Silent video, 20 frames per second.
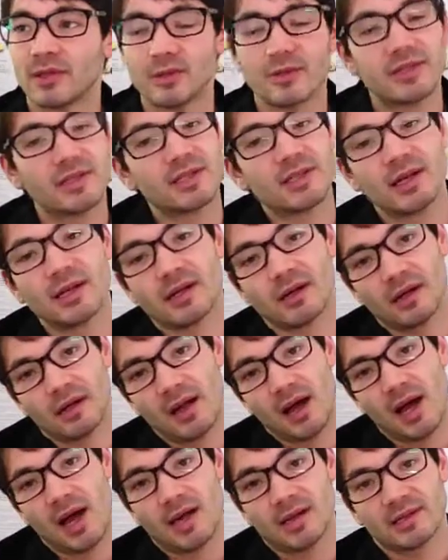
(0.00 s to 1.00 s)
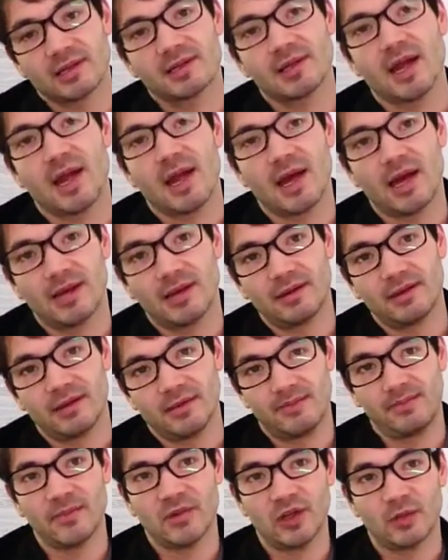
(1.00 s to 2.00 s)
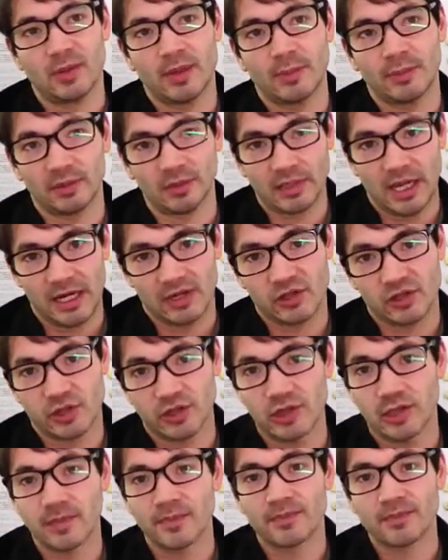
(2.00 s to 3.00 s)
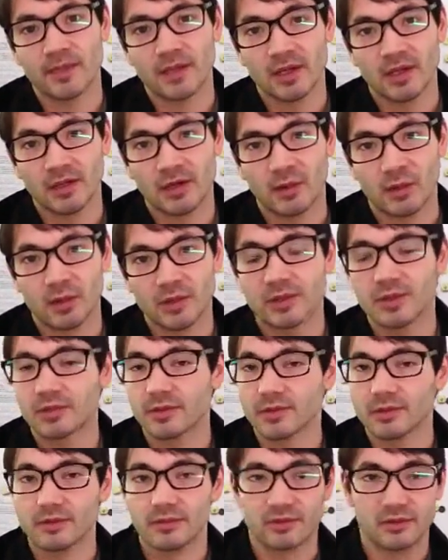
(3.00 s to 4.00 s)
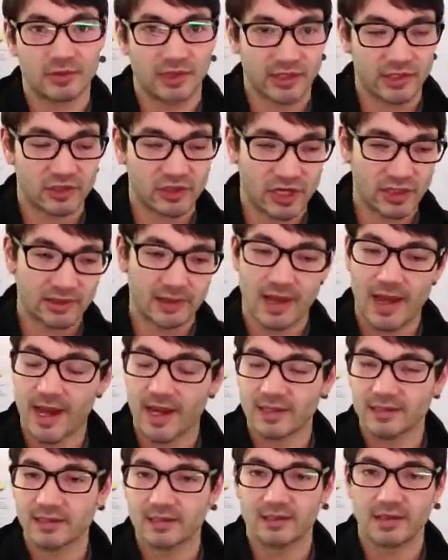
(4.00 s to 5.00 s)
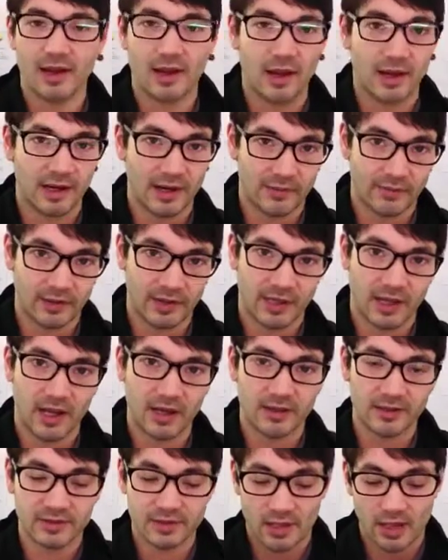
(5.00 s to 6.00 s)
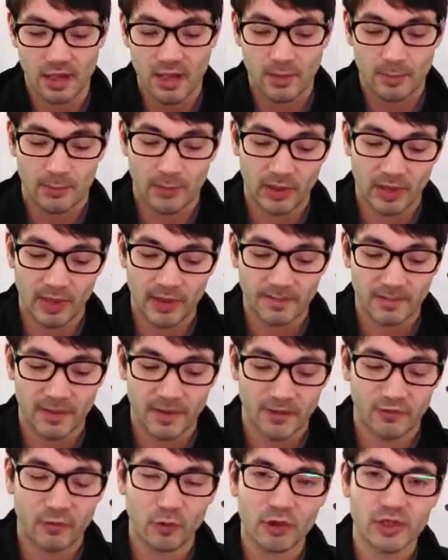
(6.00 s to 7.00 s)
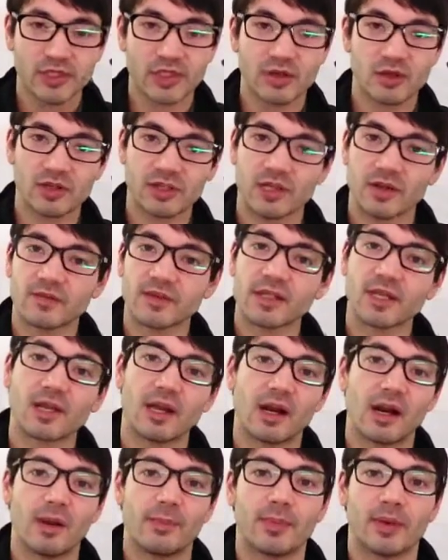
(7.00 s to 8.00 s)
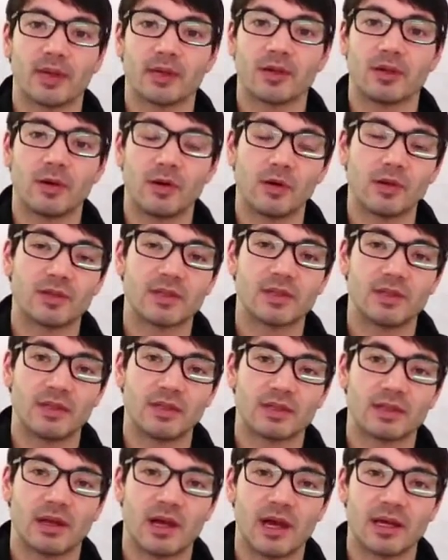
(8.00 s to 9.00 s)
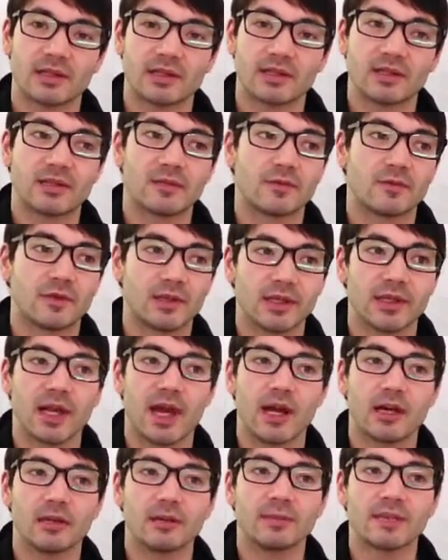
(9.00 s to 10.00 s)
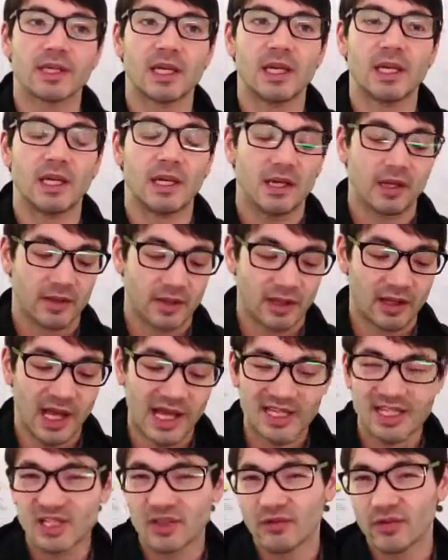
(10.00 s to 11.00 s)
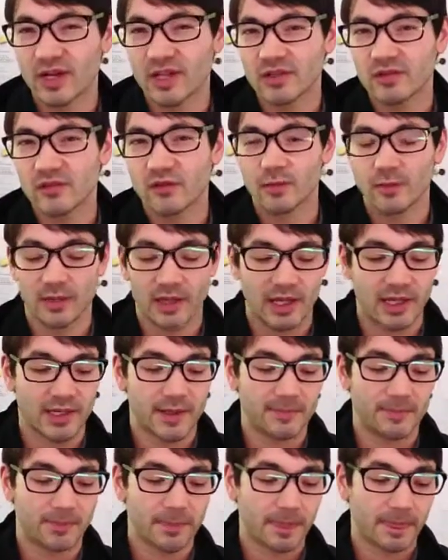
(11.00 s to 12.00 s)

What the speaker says: to do is sit in a class and hear people lecture, once you're like jet lagged and everything else. But forcing yourself to get up and go to these classes really helped. The classes range from like